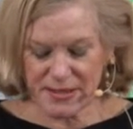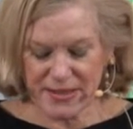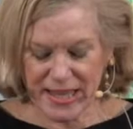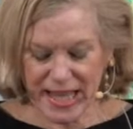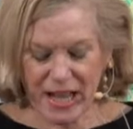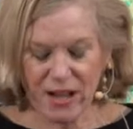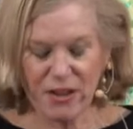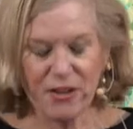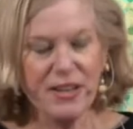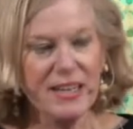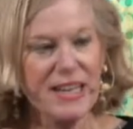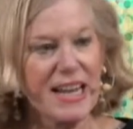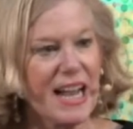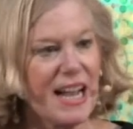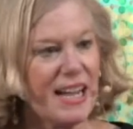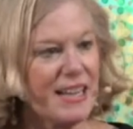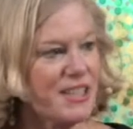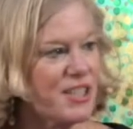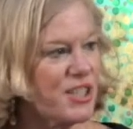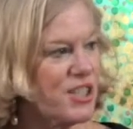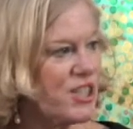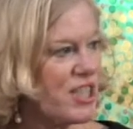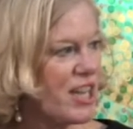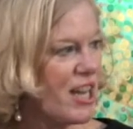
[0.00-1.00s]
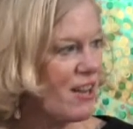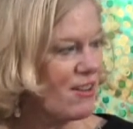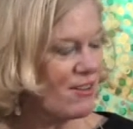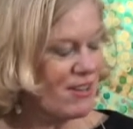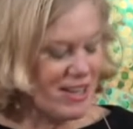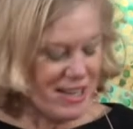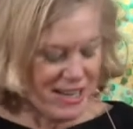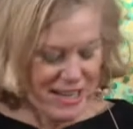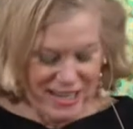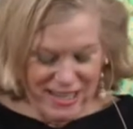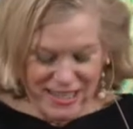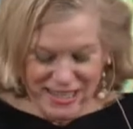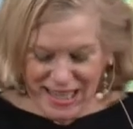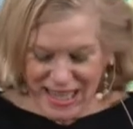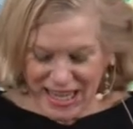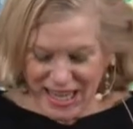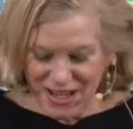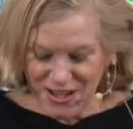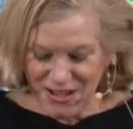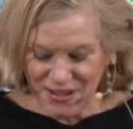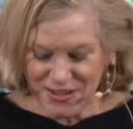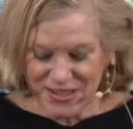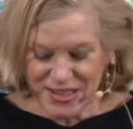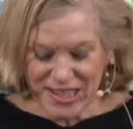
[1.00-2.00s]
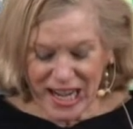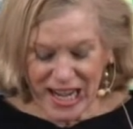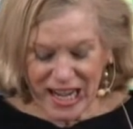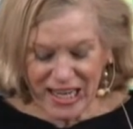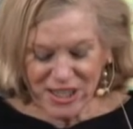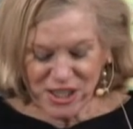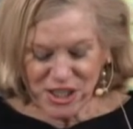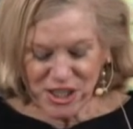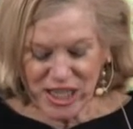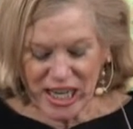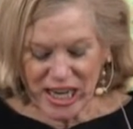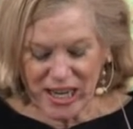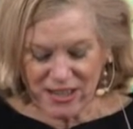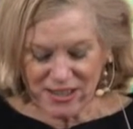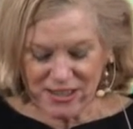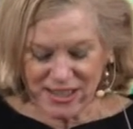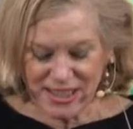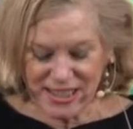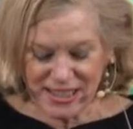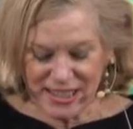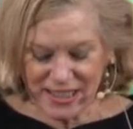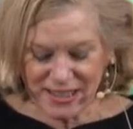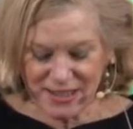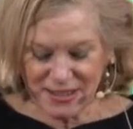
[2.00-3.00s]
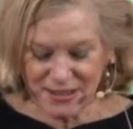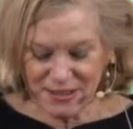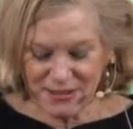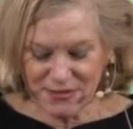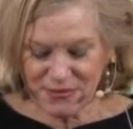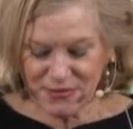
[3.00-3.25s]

thou not shall steal,